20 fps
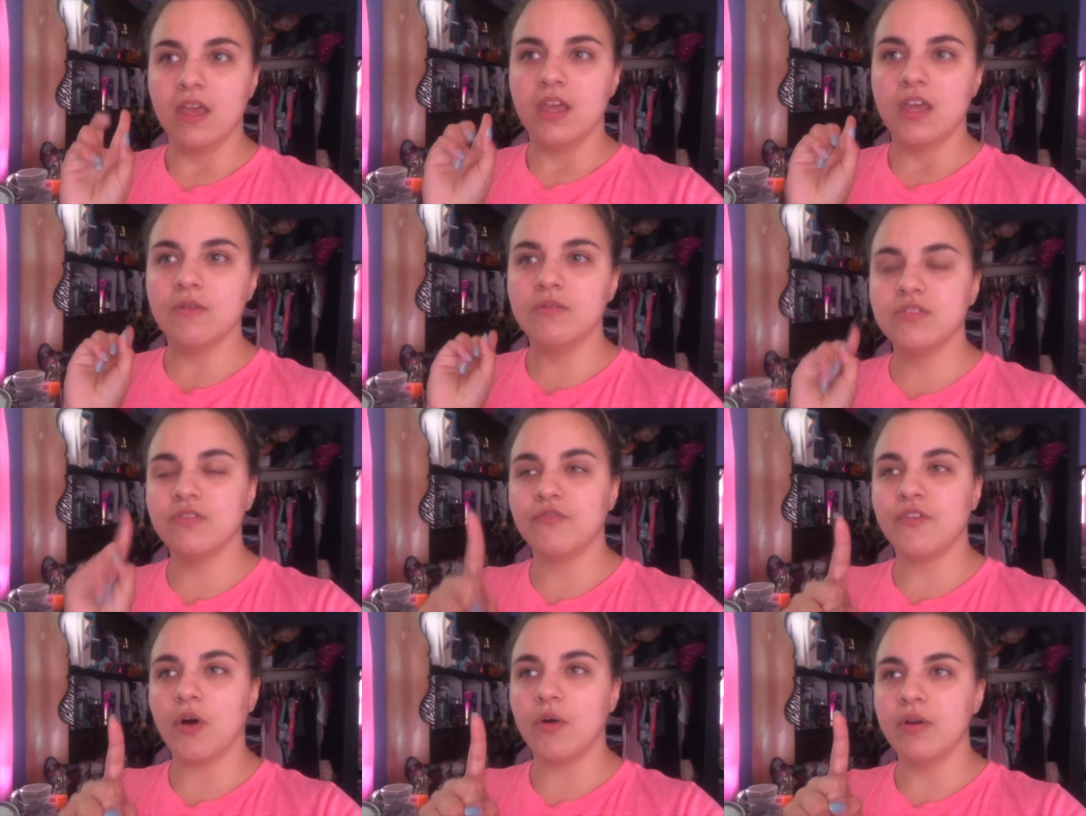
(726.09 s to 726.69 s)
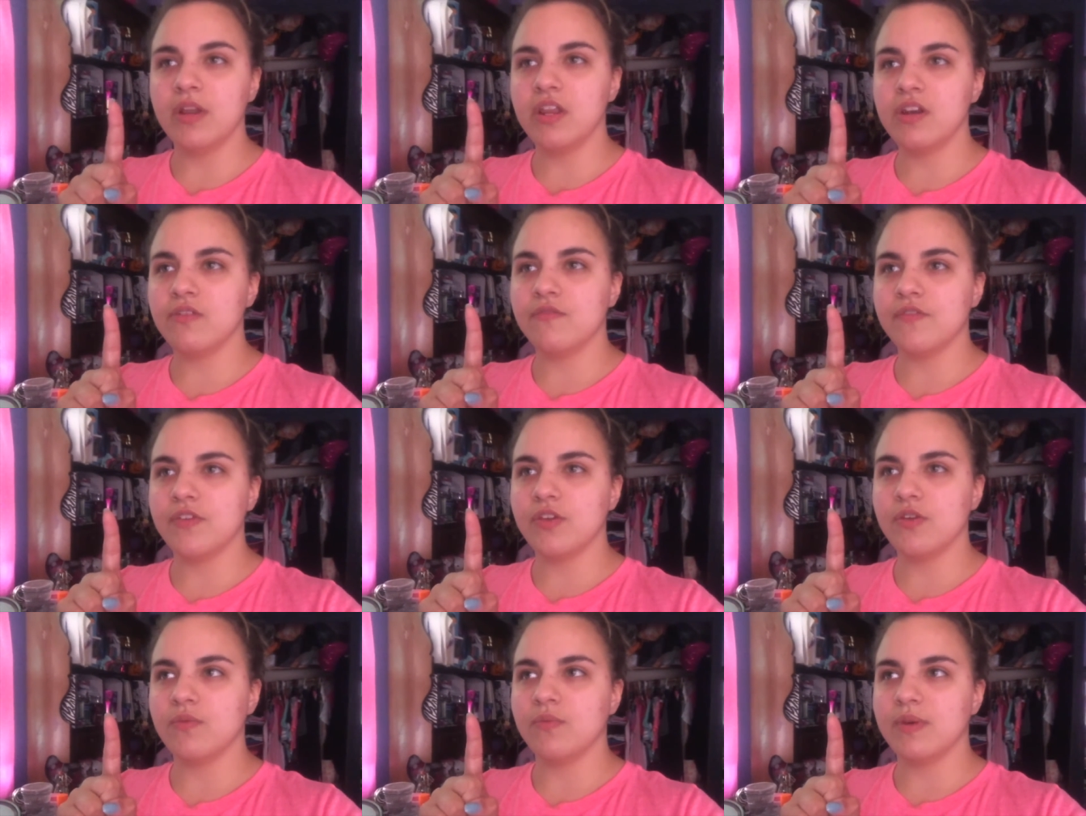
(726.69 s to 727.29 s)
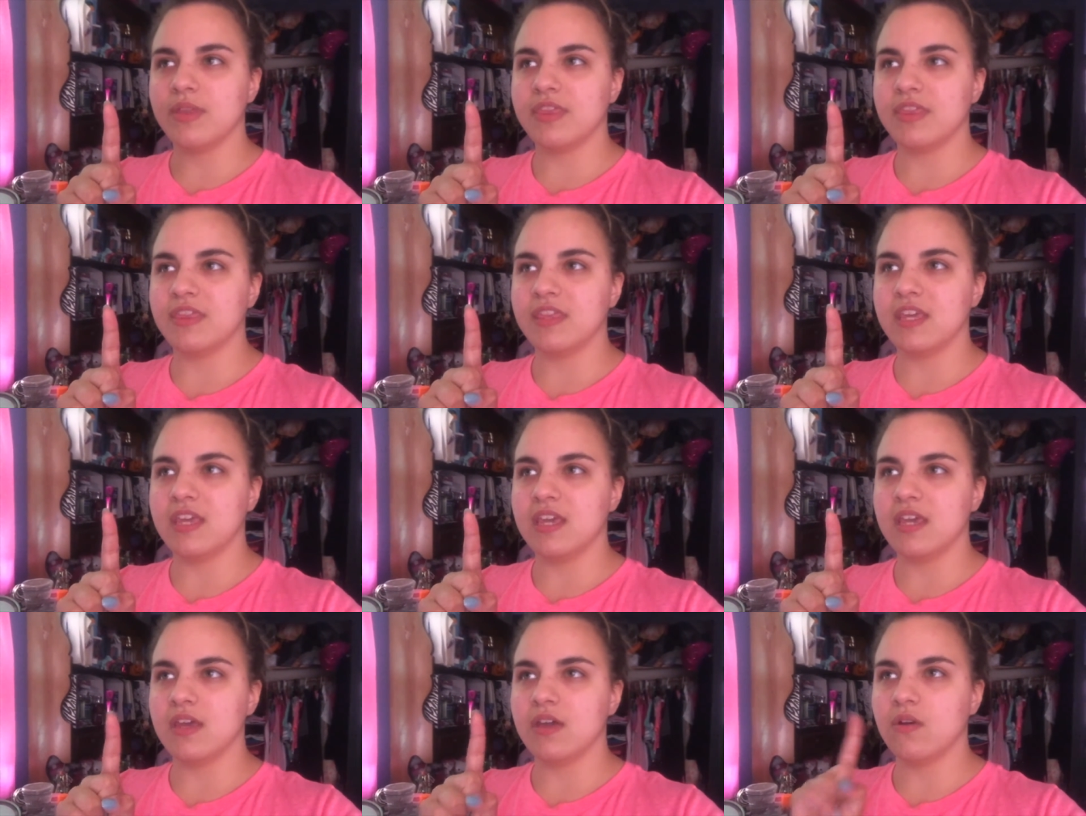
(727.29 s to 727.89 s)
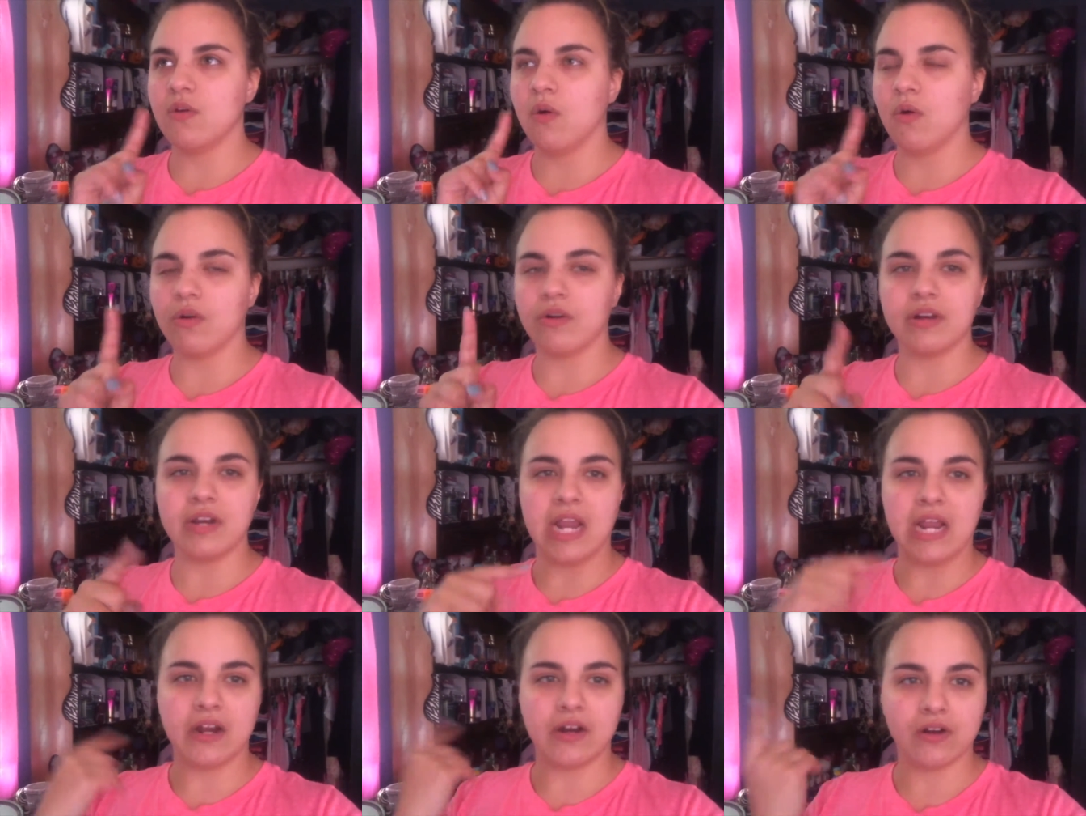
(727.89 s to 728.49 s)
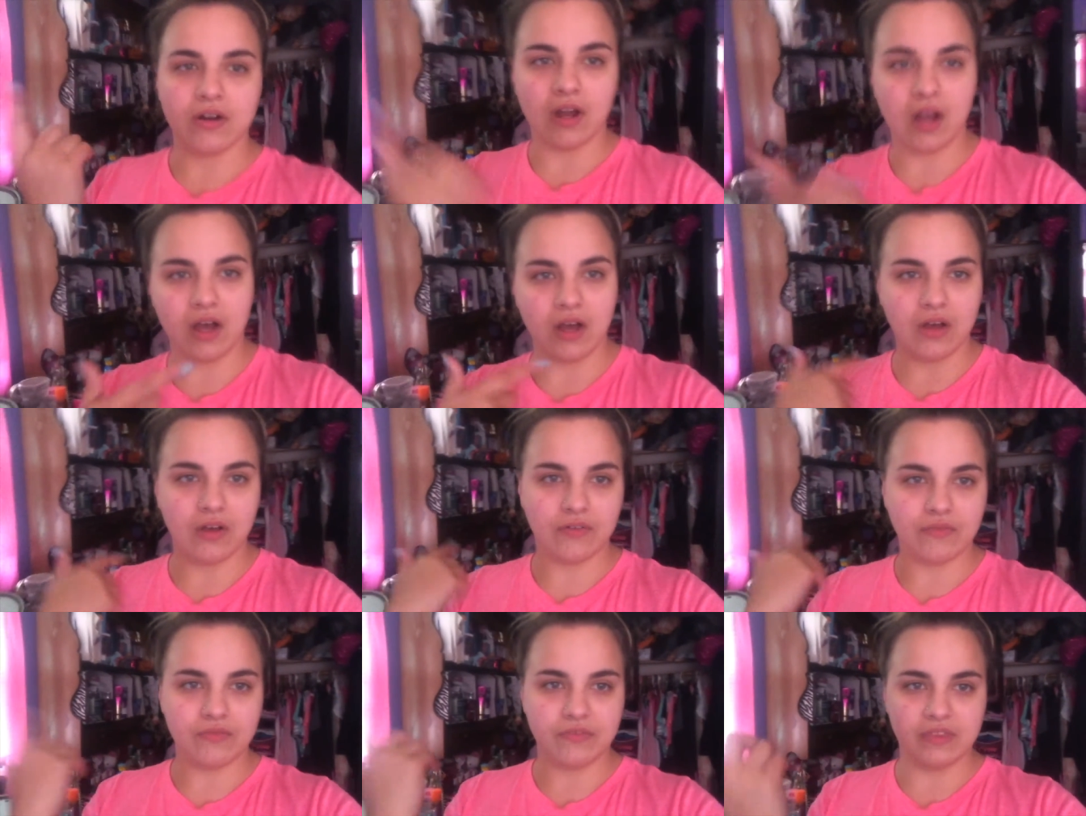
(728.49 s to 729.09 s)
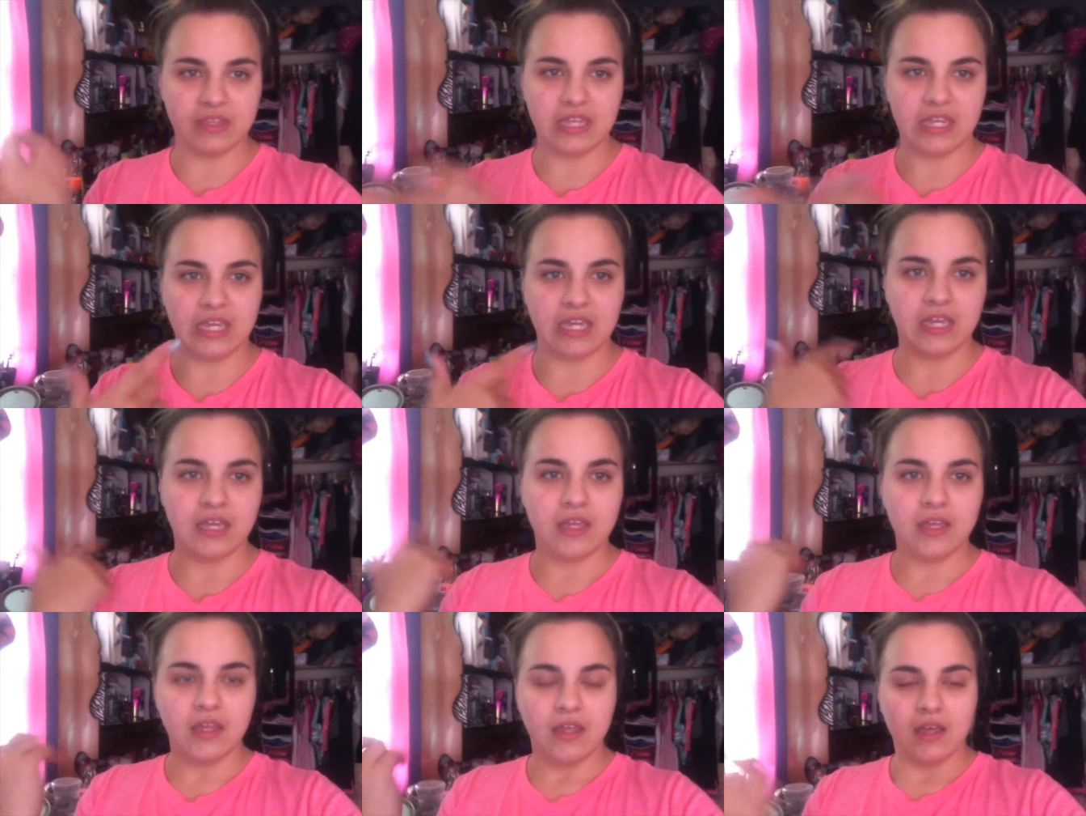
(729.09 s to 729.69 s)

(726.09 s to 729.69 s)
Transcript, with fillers: it was a phone interview with the coordinator of the